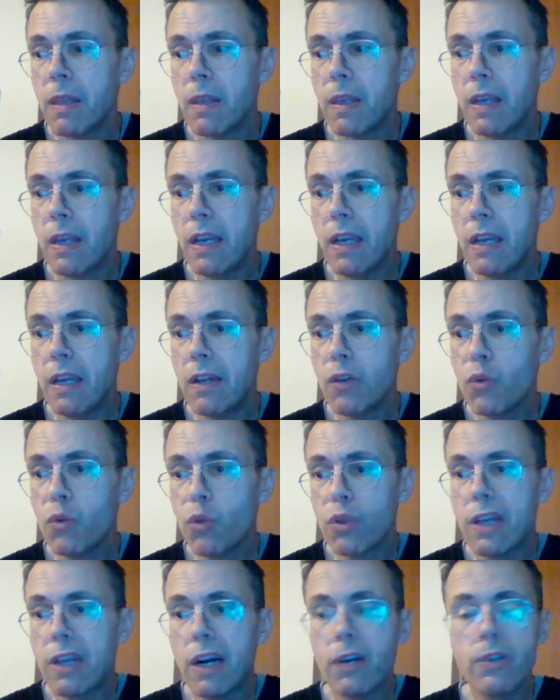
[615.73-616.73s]
in
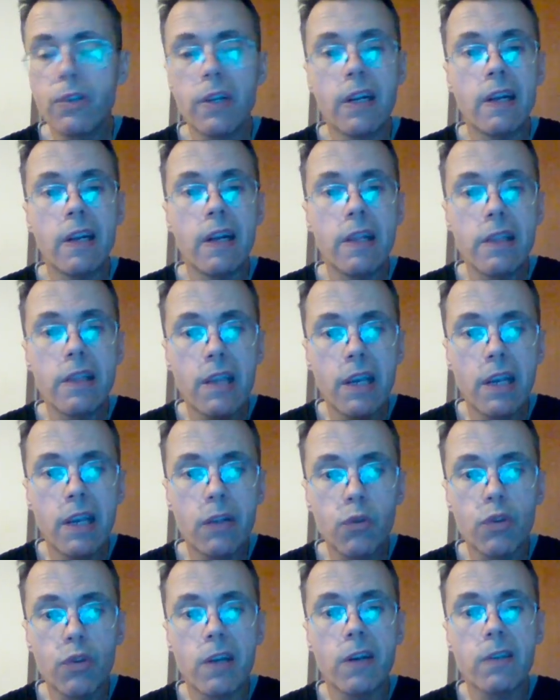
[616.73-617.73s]

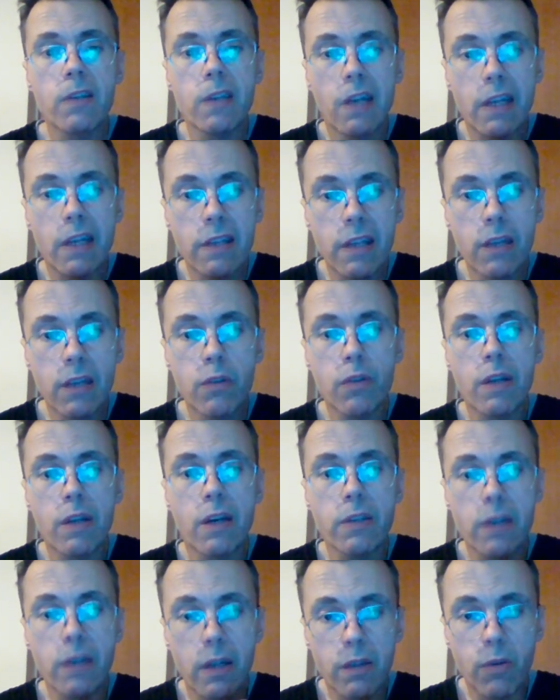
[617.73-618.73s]
2018 2019
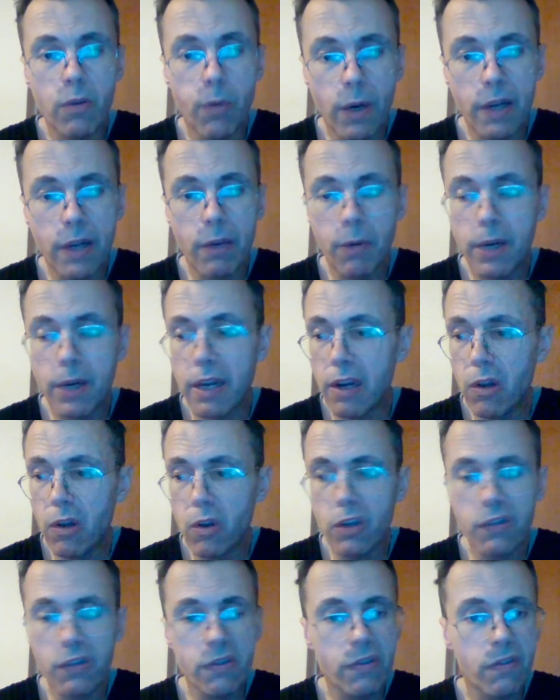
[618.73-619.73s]
2020 when i
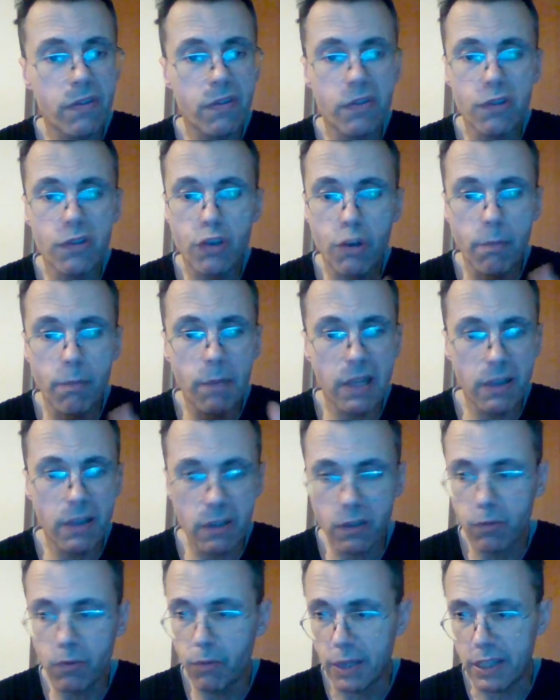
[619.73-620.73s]
lost
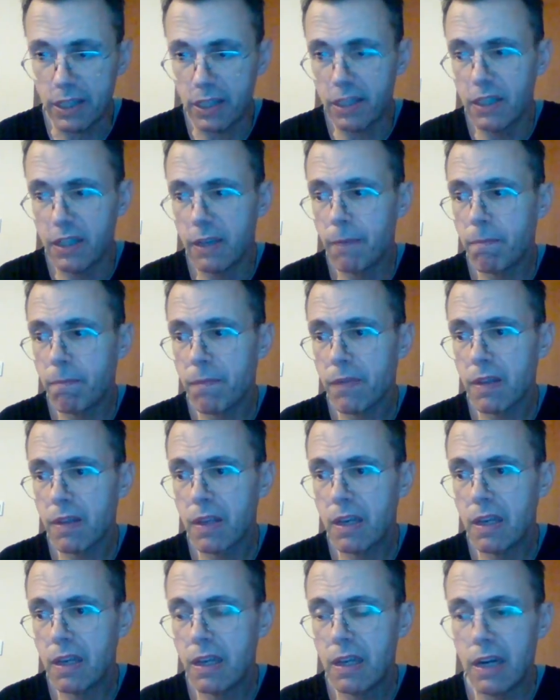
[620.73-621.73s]
tremendous weight
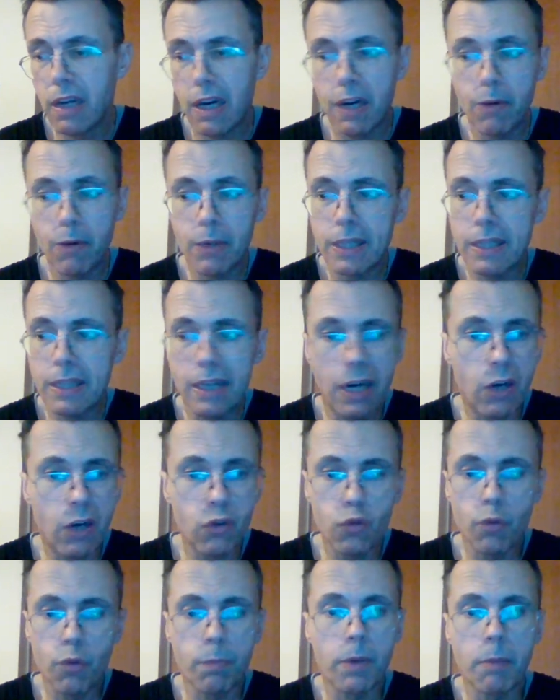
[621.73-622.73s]
i went
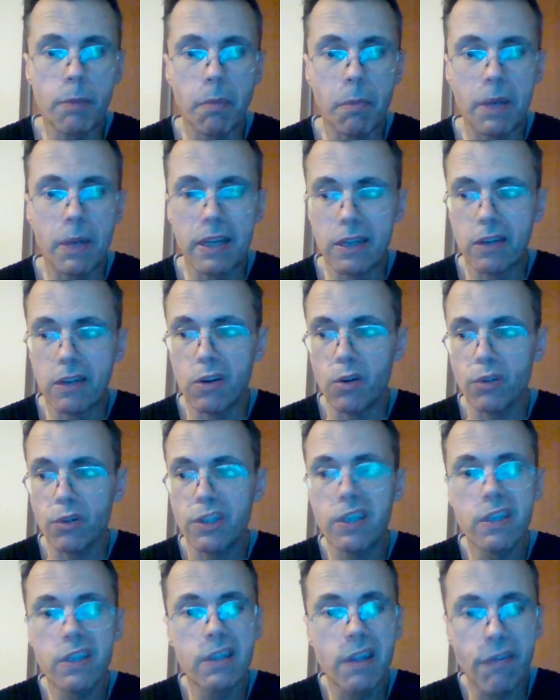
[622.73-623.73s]
down to probably i don't know
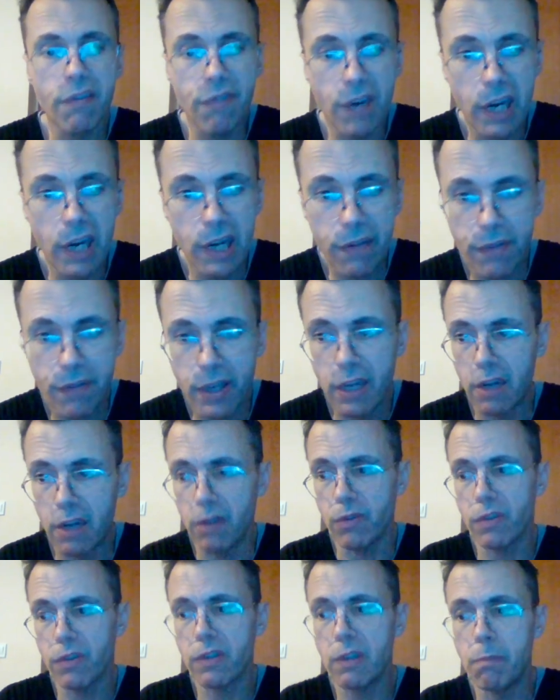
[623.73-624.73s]
65
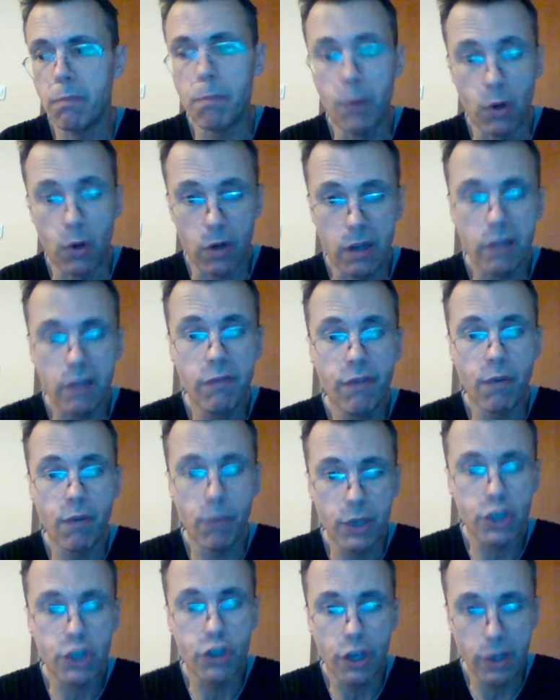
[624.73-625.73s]
kilos in poland for
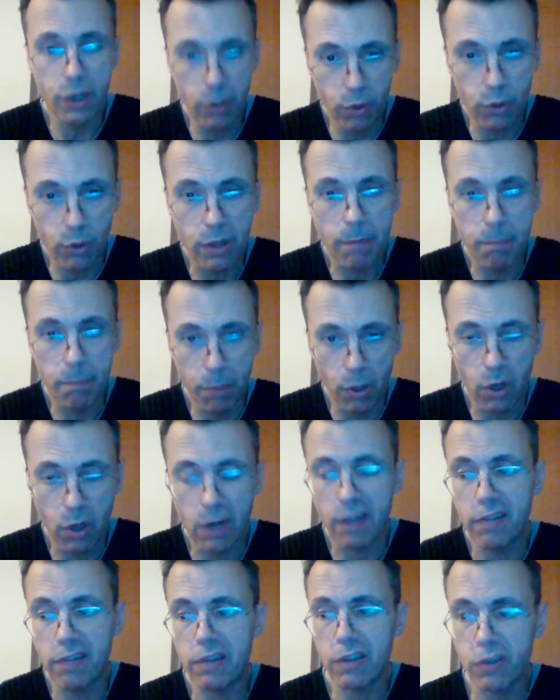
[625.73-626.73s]
which they knew that
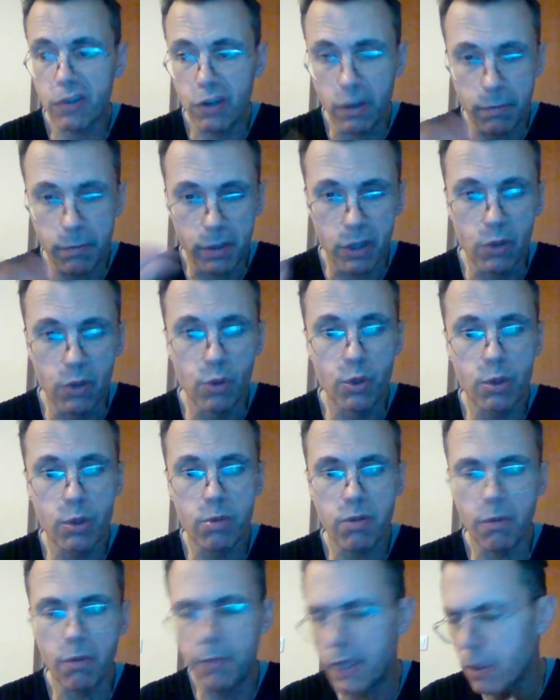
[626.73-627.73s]
poland is going to be used
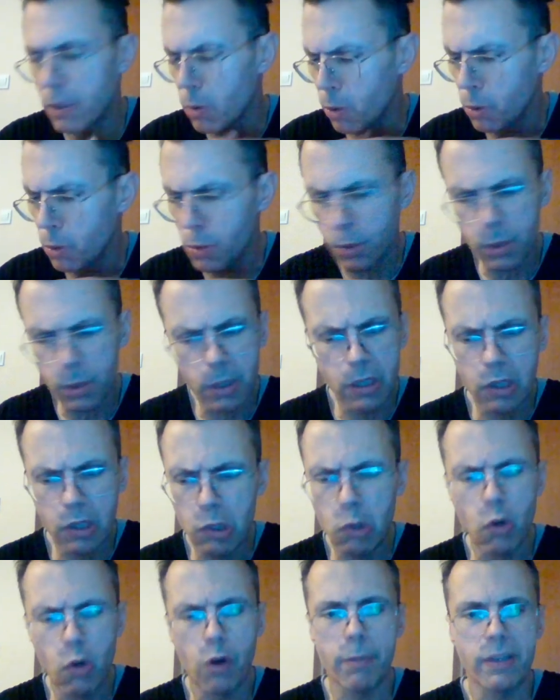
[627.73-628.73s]
for me to lose
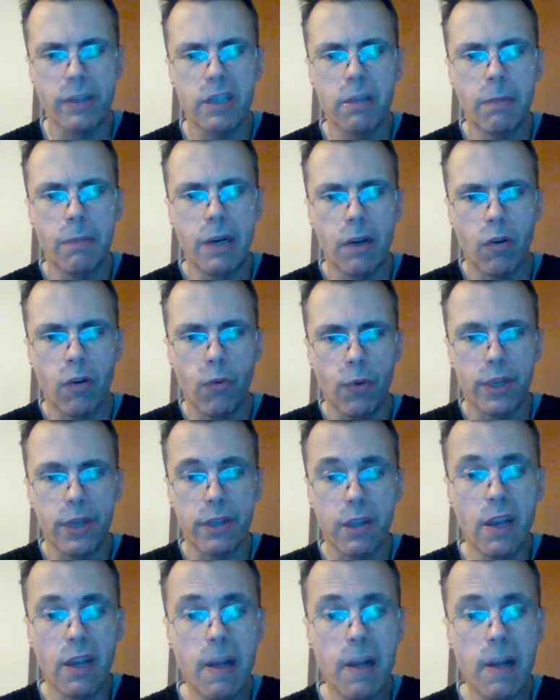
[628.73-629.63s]
enormous amount of weight